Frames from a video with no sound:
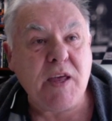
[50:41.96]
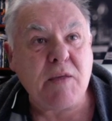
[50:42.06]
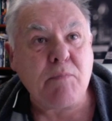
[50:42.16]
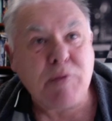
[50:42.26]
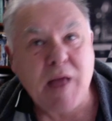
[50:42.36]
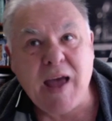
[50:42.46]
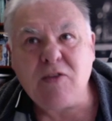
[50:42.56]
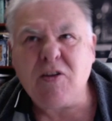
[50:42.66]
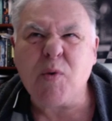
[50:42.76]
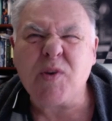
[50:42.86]
player.
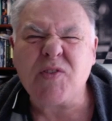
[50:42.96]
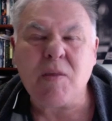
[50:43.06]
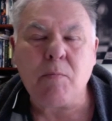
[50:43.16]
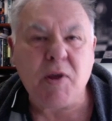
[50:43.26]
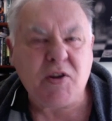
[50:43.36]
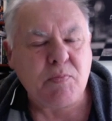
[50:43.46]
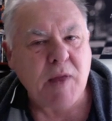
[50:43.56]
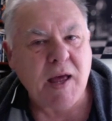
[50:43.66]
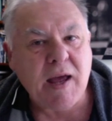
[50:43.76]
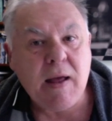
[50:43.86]
I won't say the best
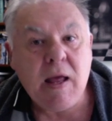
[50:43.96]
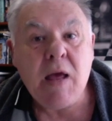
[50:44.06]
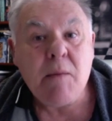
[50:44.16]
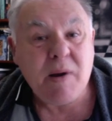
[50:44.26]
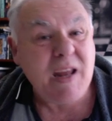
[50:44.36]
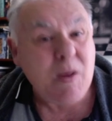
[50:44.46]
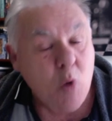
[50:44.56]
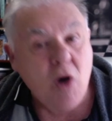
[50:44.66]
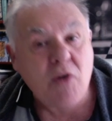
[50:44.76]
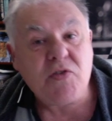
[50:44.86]
player, but he
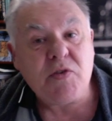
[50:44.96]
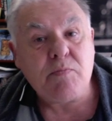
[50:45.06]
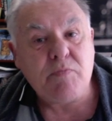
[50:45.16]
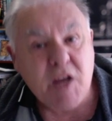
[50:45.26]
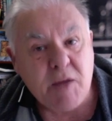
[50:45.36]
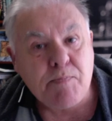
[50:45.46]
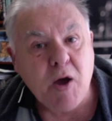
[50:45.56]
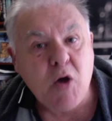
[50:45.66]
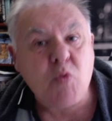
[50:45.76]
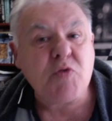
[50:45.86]
was.
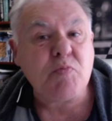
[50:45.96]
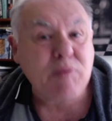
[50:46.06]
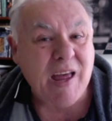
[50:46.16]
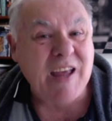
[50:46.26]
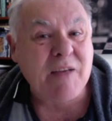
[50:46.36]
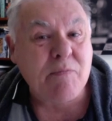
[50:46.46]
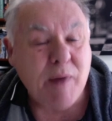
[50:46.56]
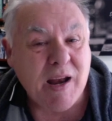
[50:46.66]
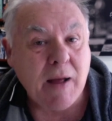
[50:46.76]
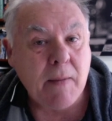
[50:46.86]
Nepo was playing
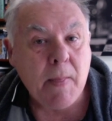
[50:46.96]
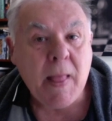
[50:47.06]
better.